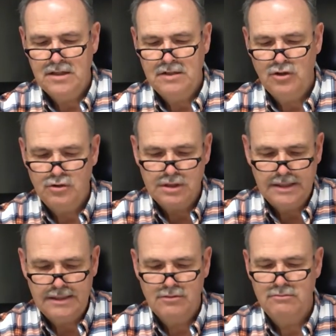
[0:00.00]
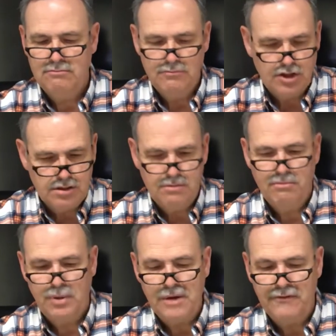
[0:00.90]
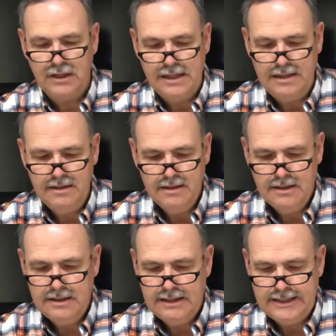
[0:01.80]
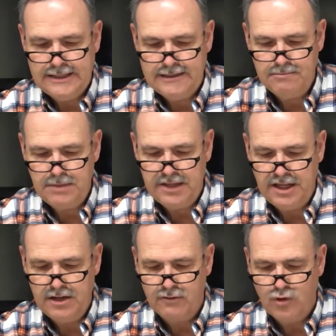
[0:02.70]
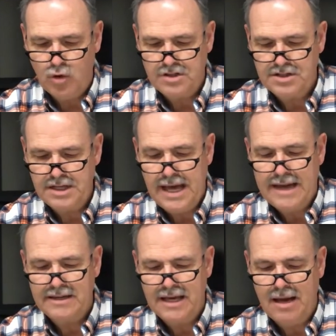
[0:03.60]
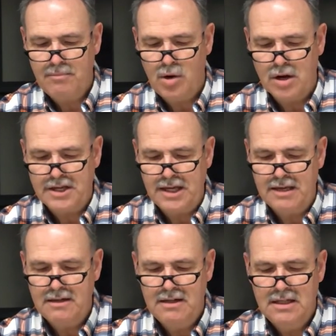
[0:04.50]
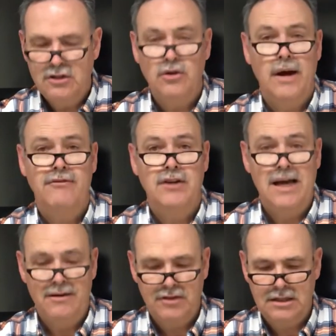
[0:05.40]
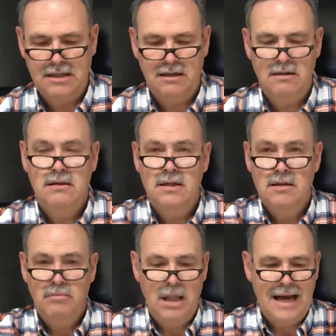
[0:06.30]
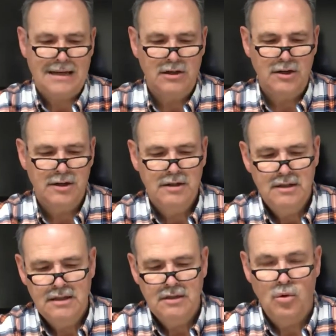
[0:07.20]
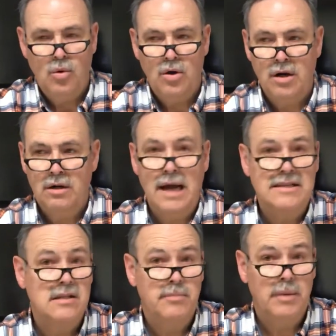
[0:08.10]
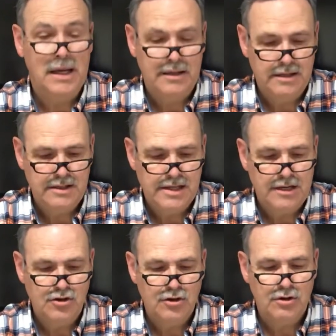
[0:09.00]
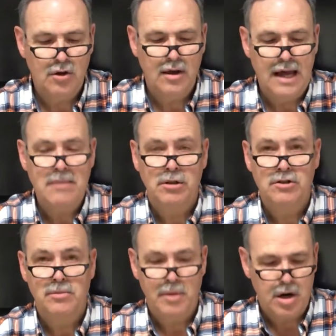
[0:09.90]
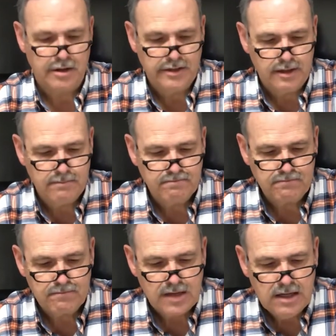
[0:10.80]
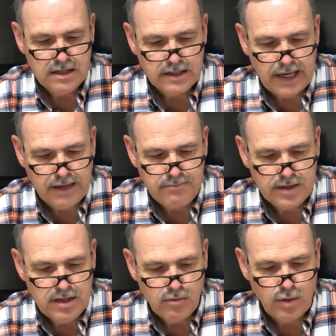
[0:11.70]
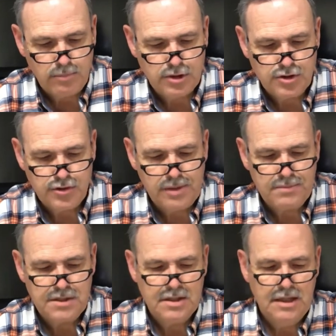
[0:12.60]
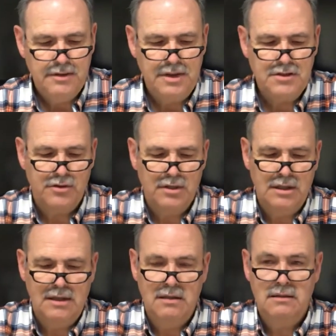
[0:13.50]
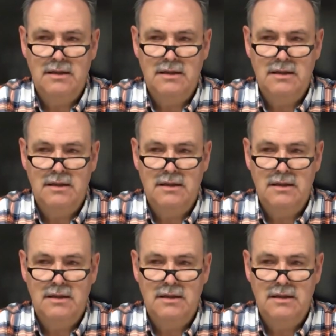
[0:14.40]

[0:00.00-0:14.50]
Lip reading: usually just briefly. And then of course the handicap parking, you have to have the little placard or license plate that says you're able to park there. Okay, rumble strips, these are the little